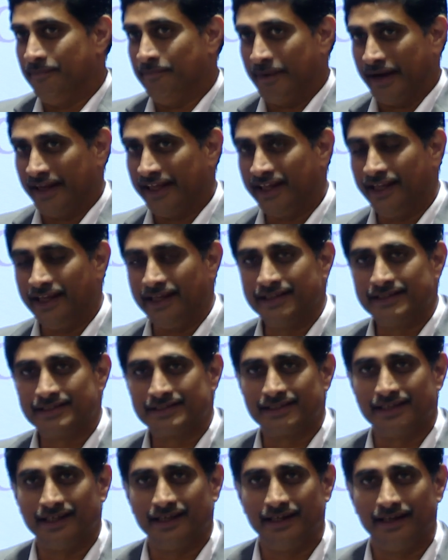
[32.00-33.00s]
mine
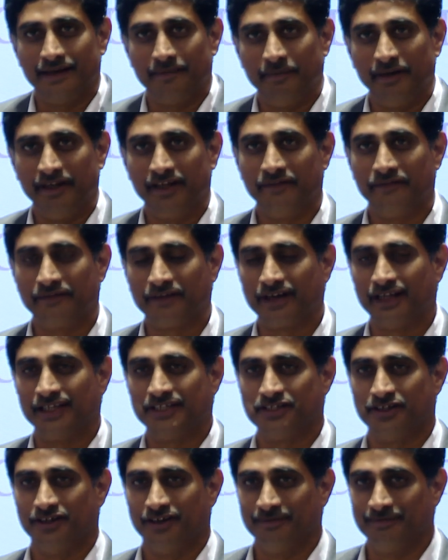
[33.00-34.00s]
is a bit
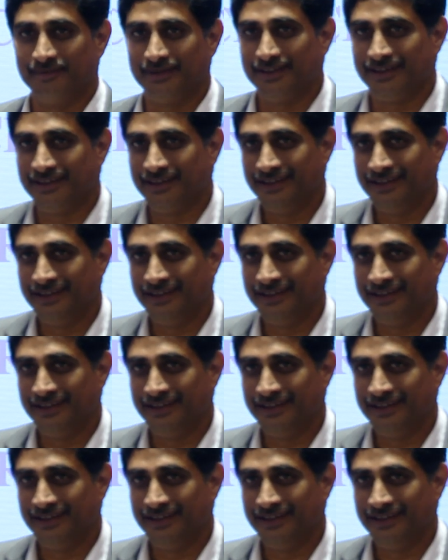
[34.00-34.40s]
difficult job.